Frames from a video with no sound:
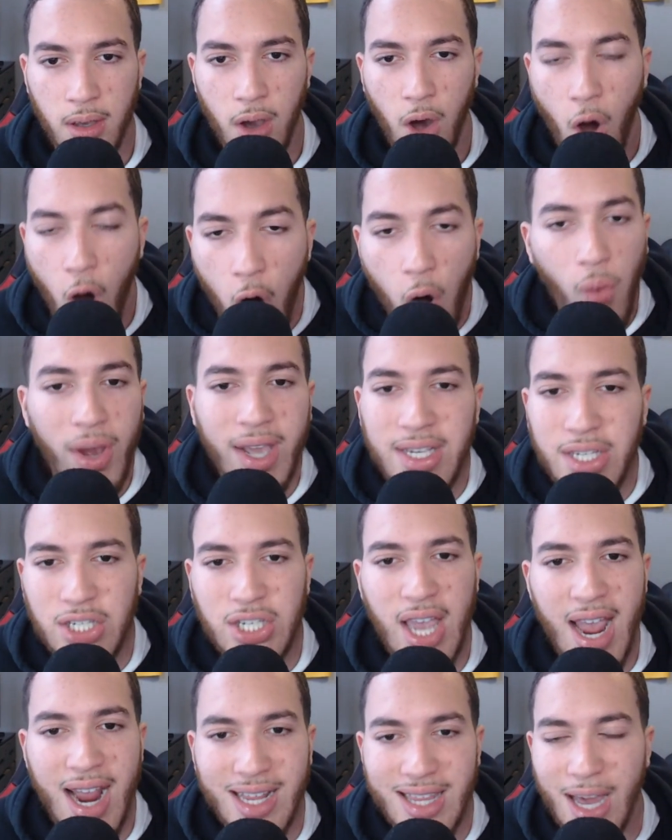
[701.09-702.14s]
always
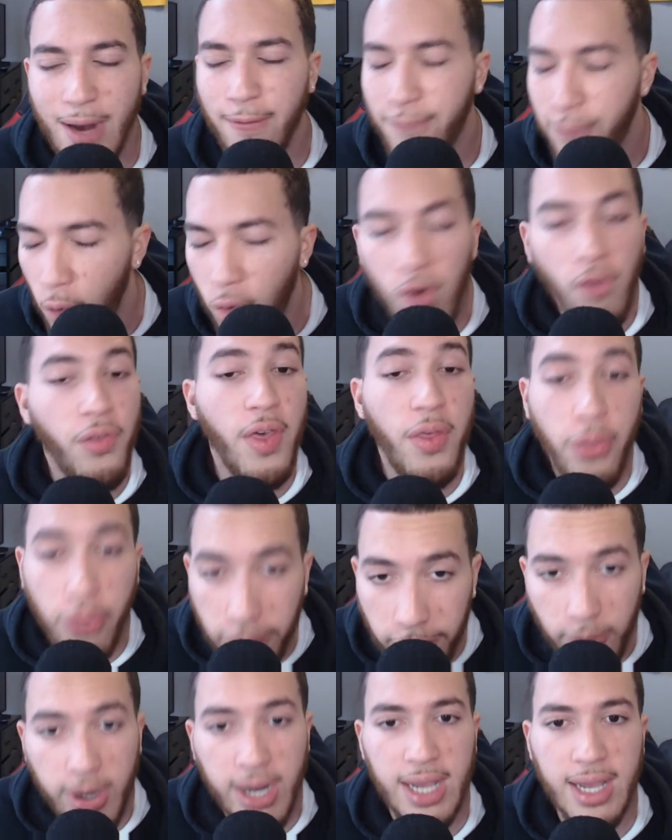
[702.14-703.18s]
say that fourth and
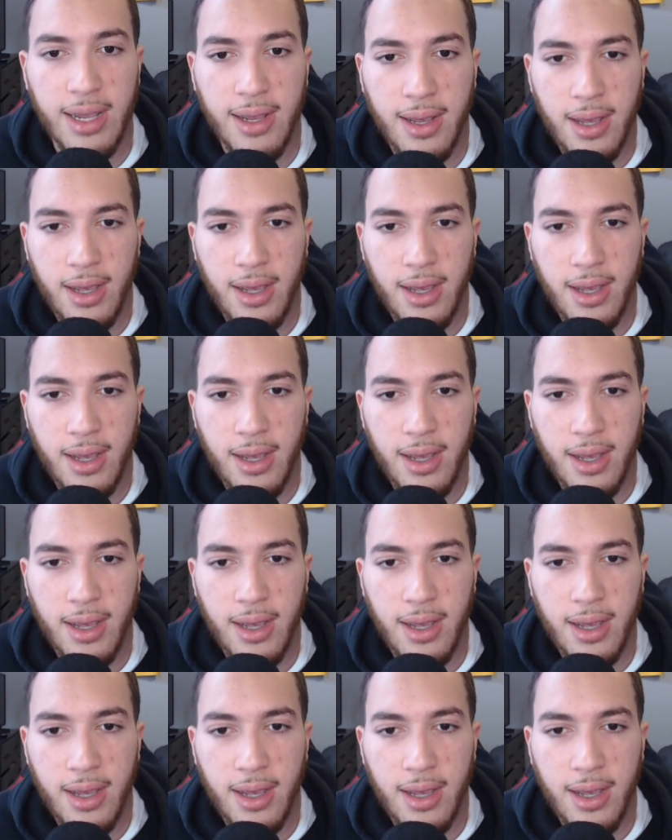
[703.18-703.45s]
three